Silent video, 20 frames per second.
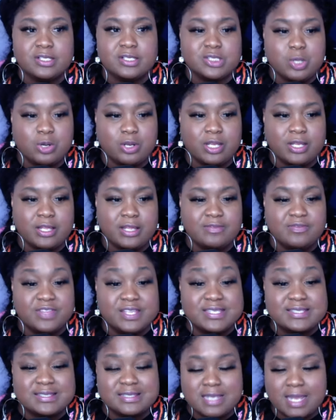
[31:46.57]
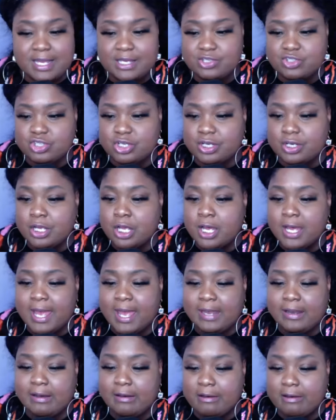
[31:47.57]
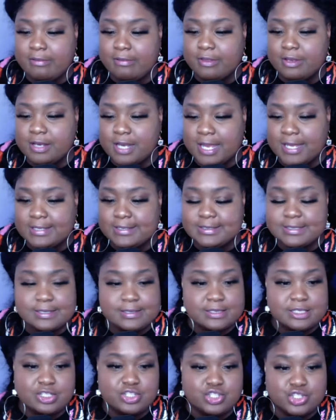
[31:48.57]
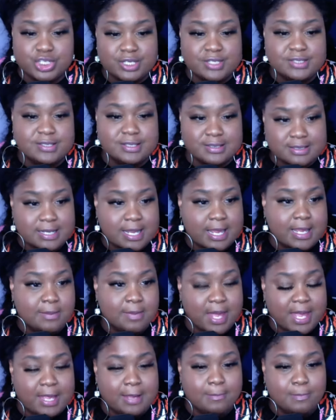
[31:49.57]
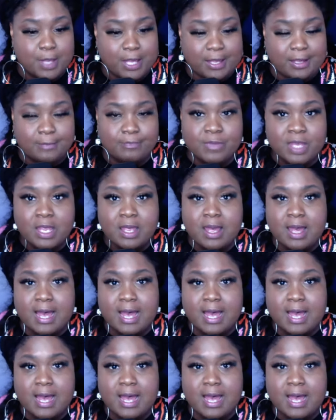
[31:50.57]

concerning this nation and other nations in Jesus' name. Amen.